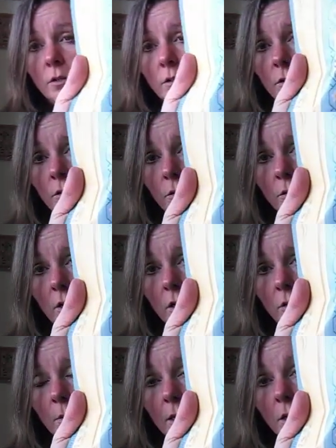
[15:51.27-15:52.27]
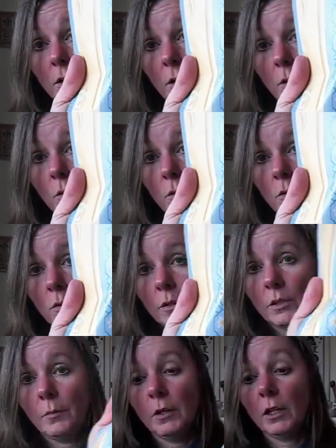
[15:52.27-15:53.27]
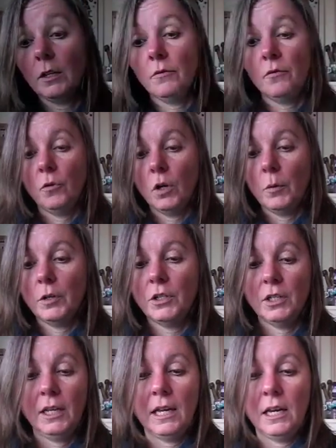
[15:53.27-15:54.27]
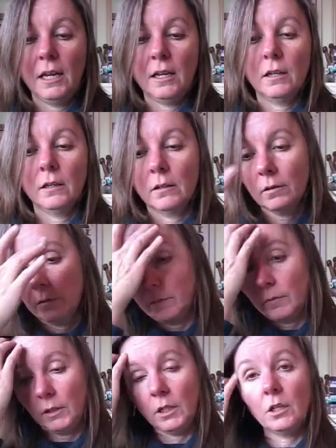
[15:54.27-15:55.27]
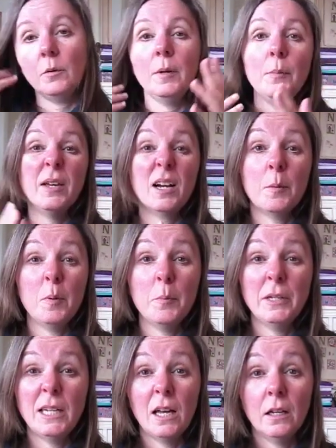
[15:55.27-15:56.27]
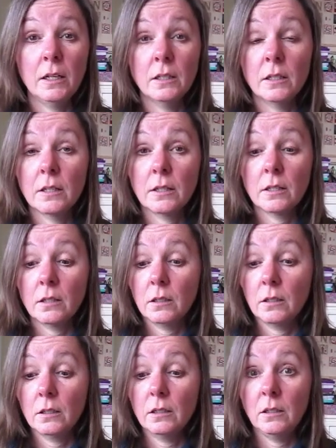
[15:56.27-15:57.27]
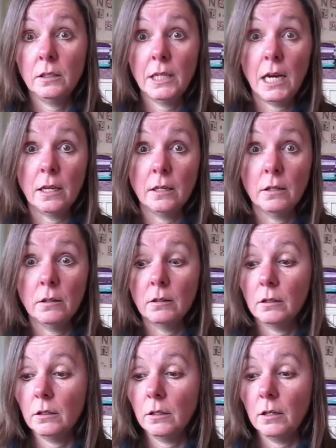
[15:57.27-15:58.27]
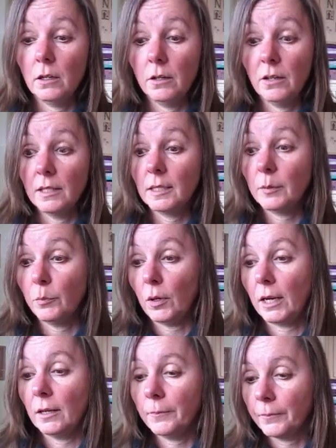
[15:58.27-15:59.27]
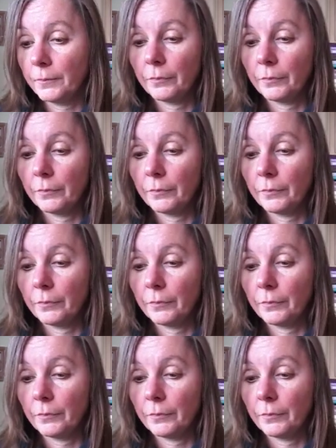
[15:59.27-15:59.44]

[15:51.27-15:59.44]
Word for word: So there we go. So I'm looking forward to getting, you know, maybe a couple medallions done this spring.